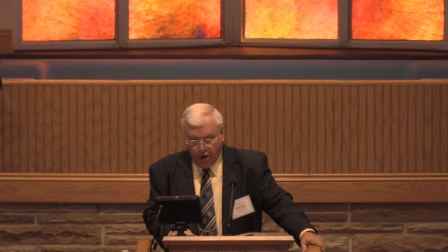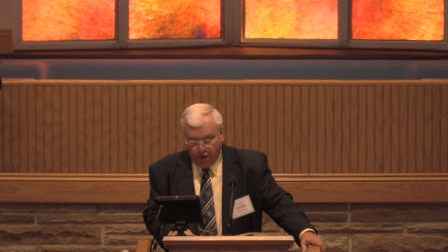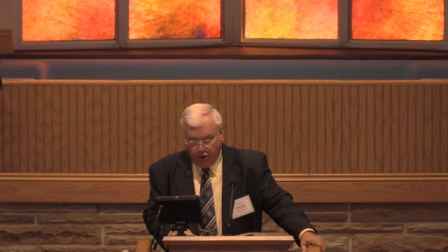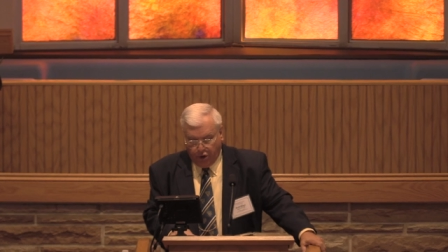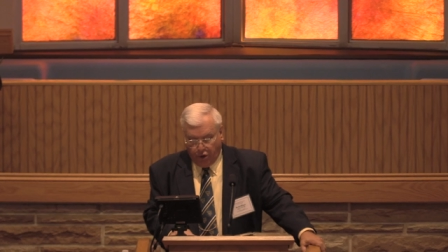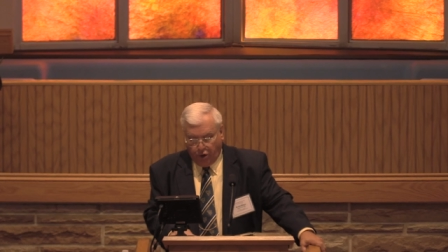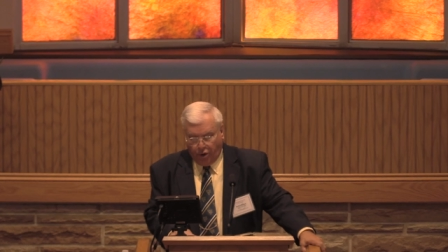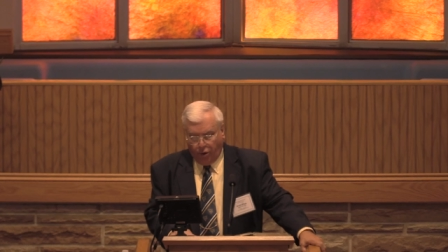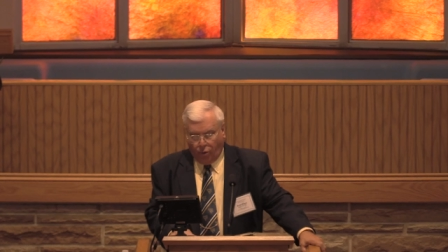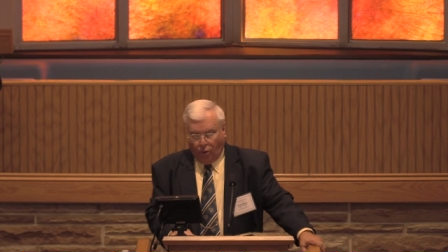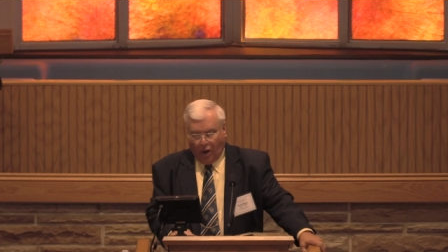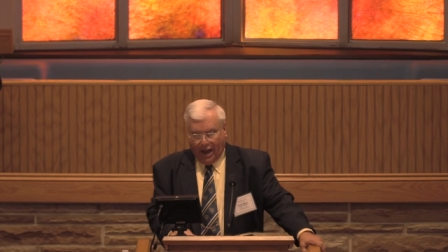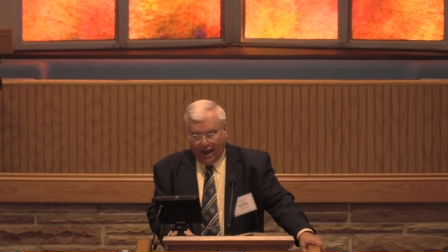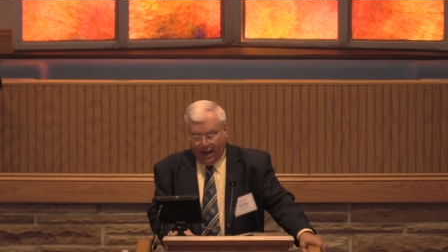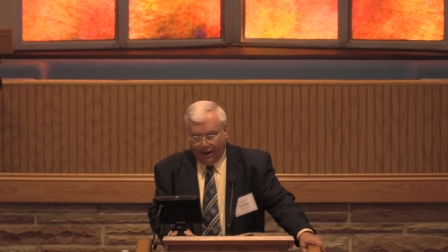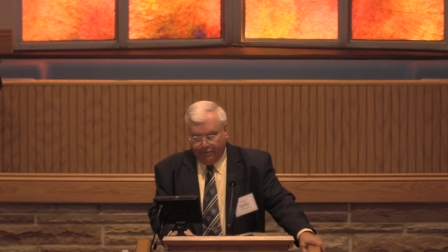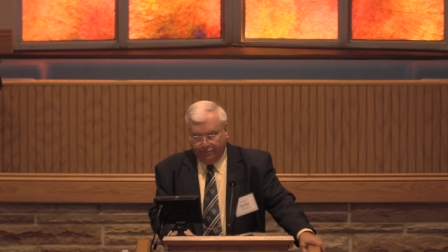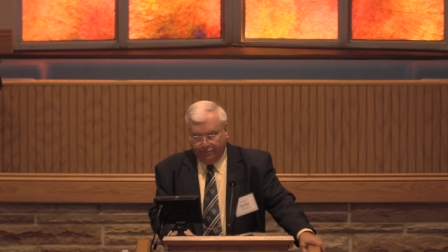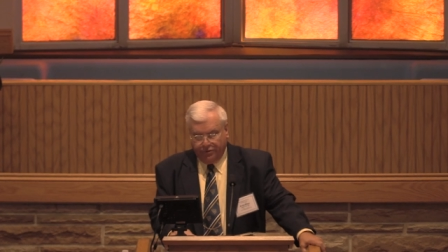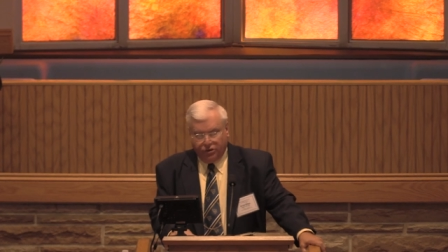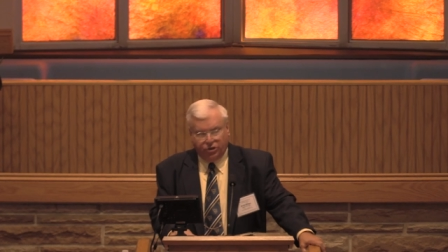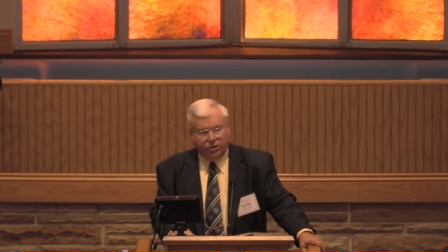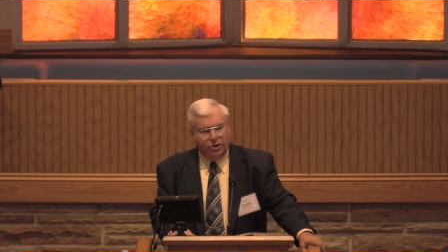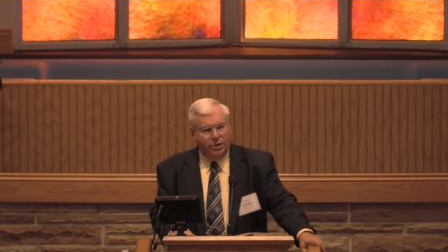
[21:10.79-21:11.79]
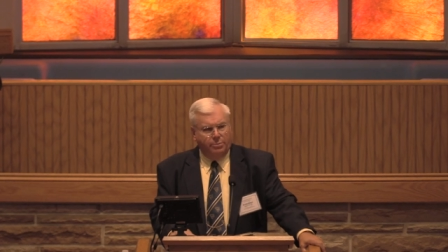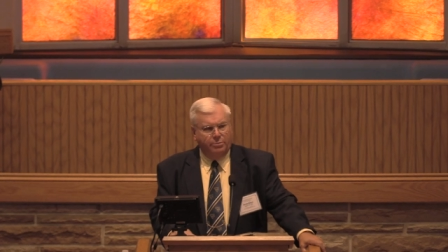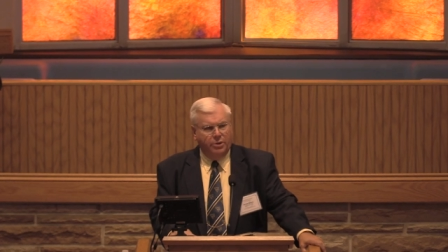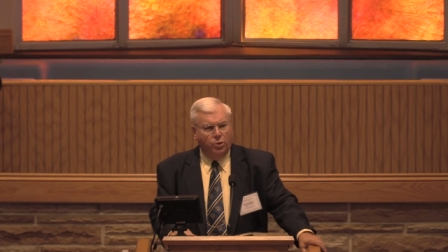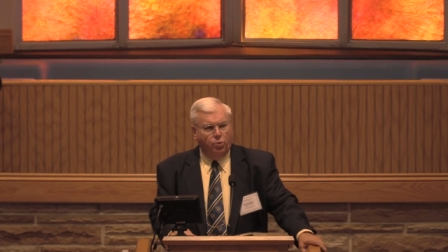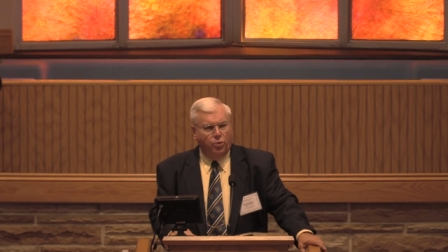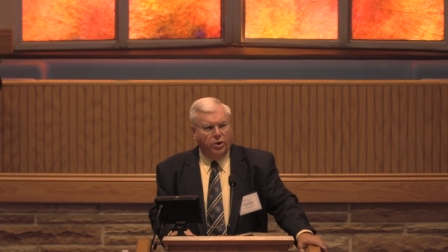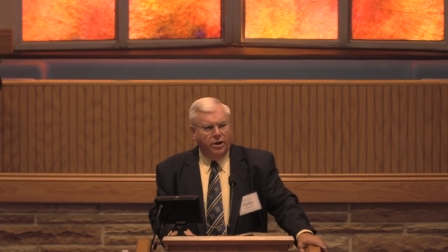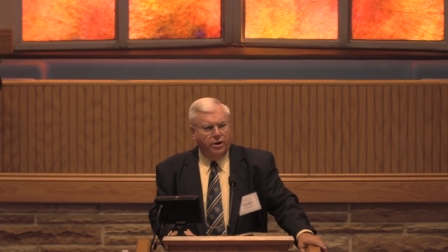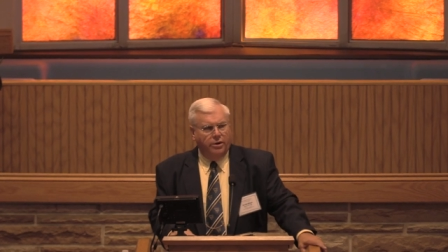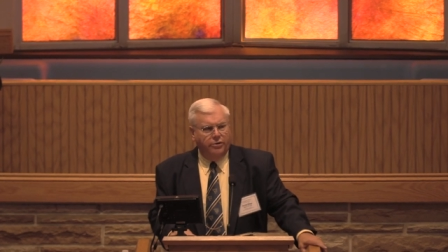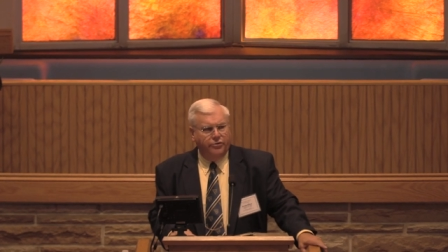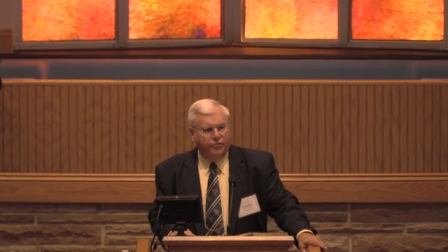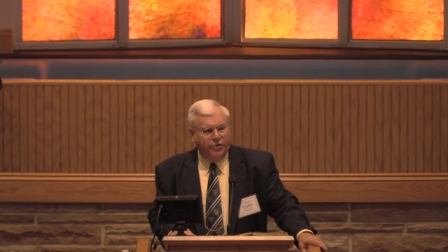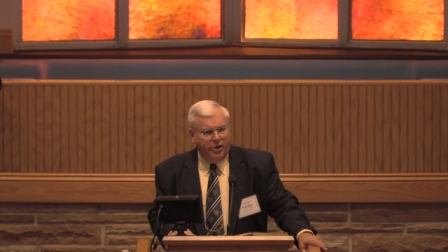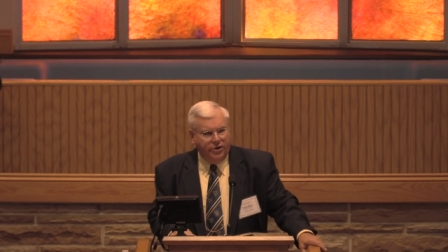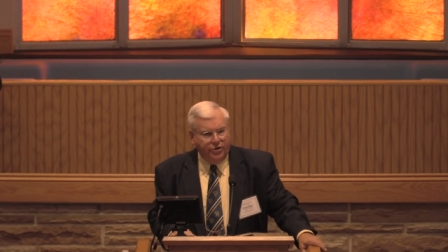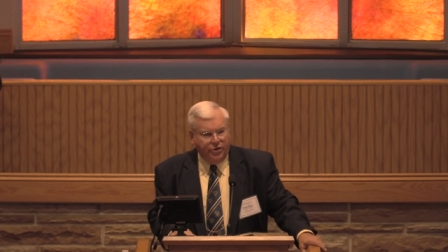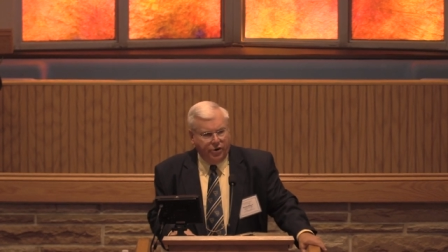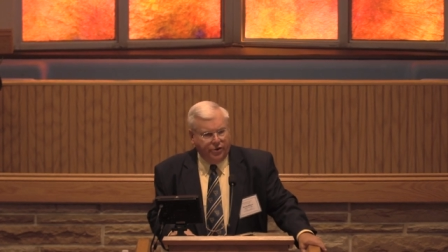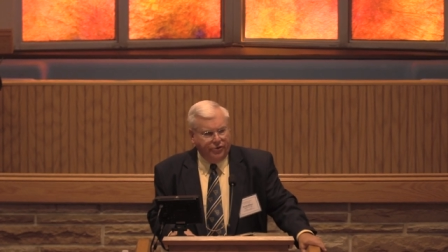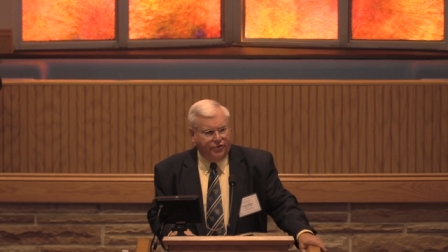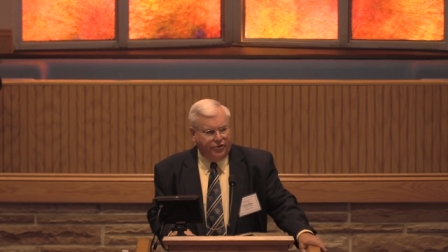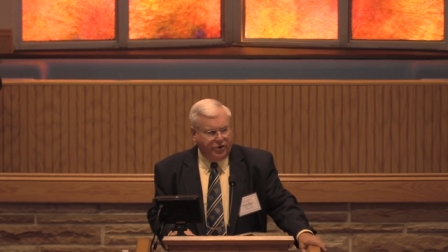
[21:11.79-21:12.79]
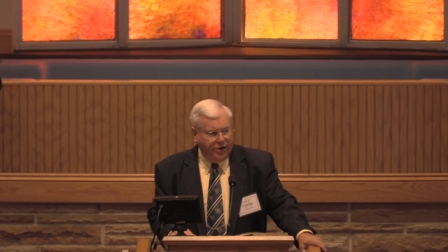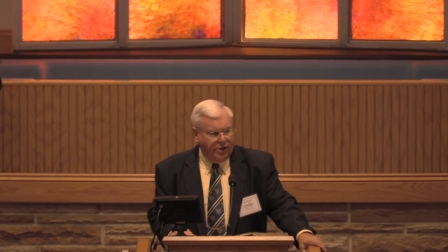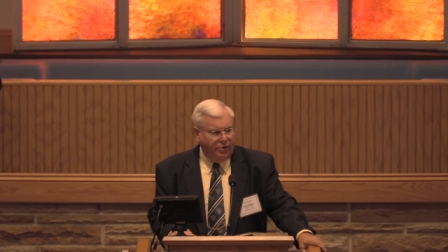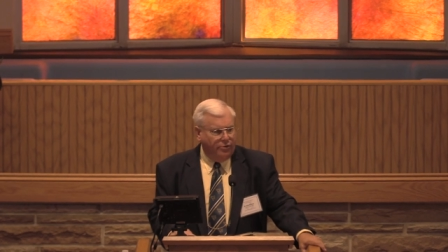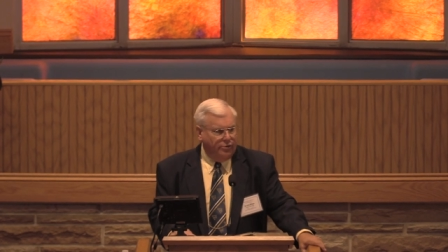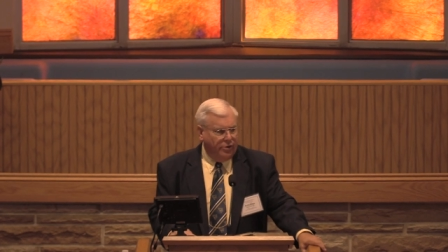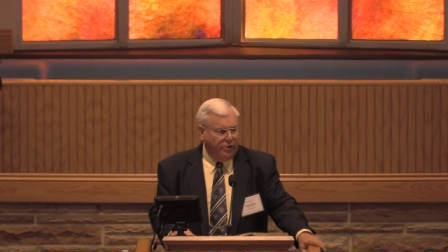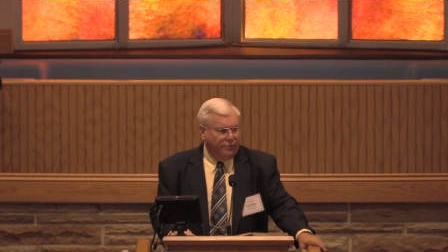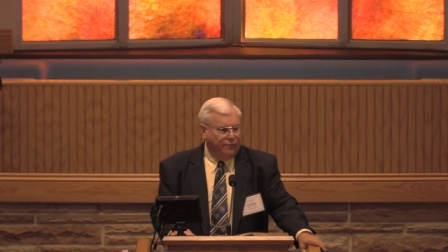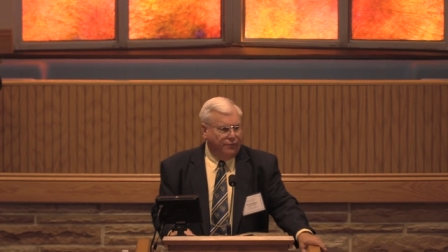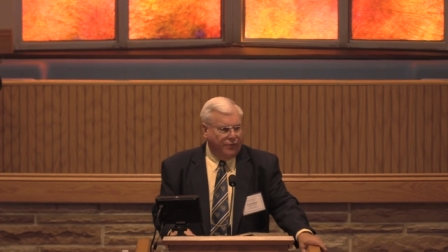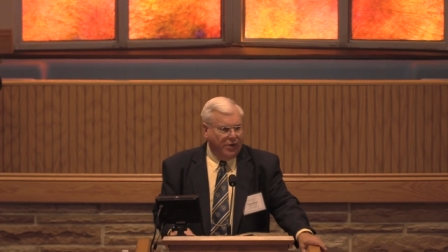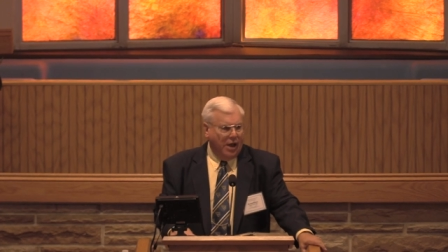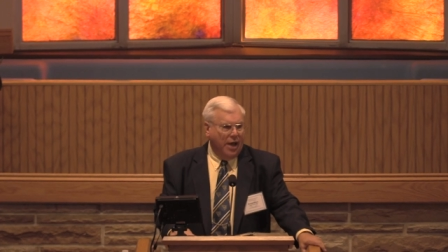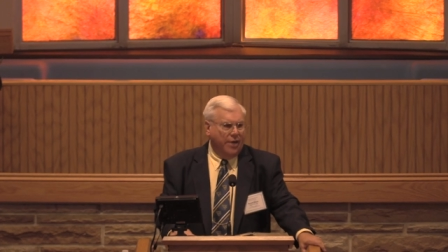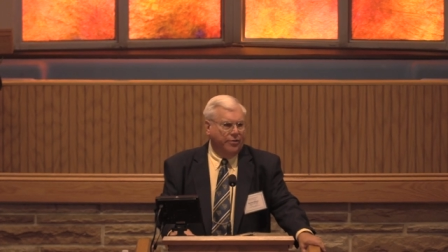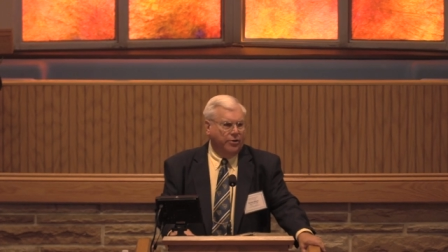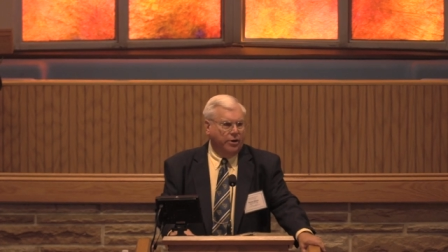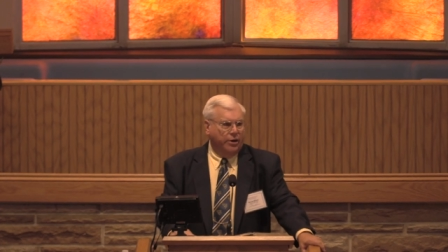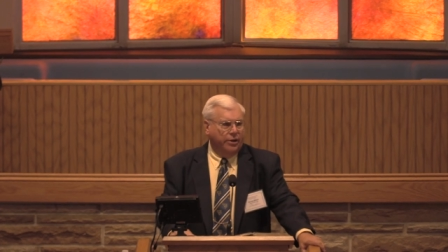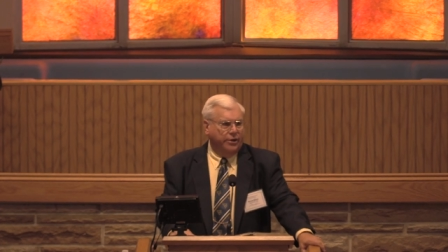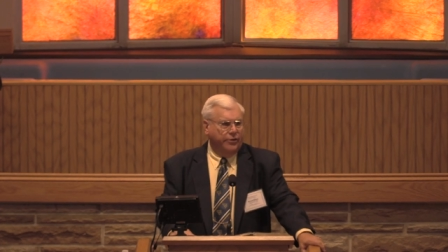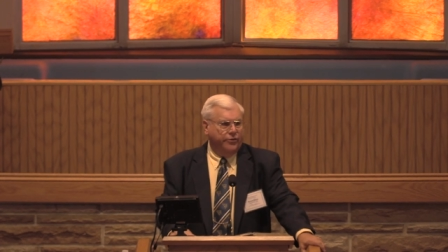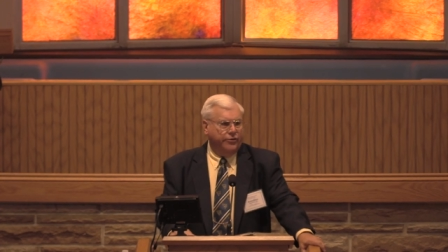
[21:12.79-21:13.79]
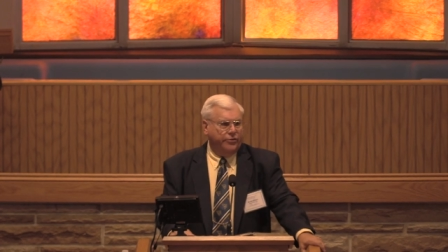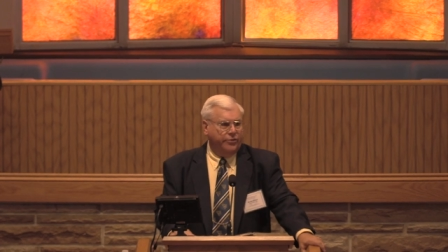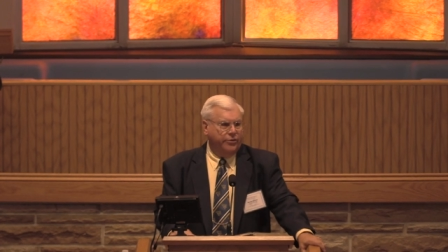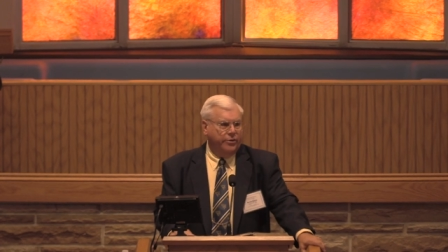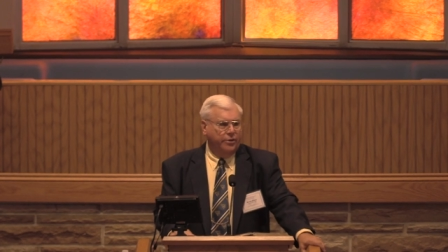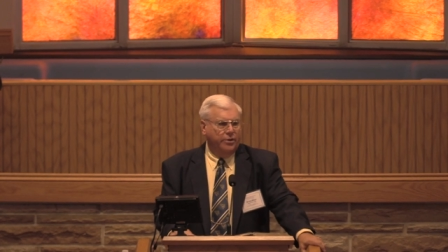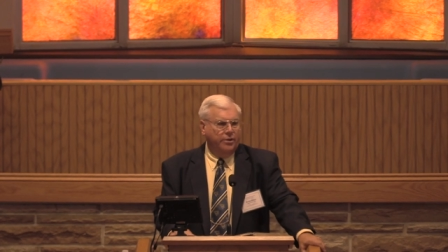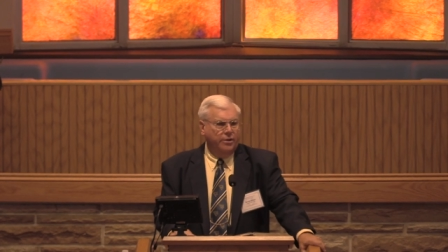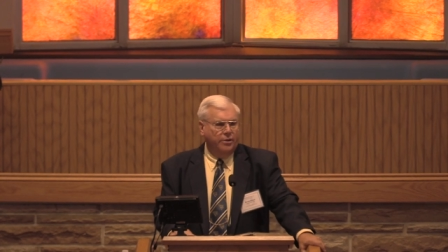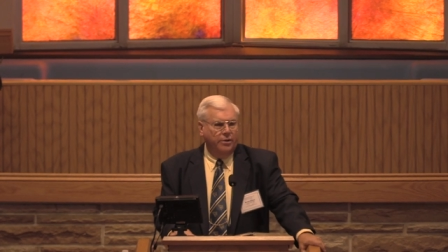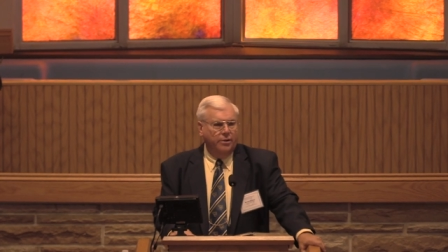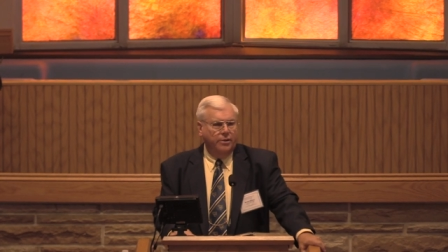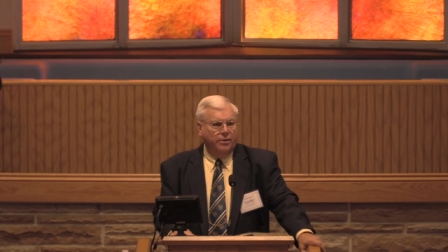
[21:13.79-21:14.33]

Your wives shall be widows, and your children fatherless.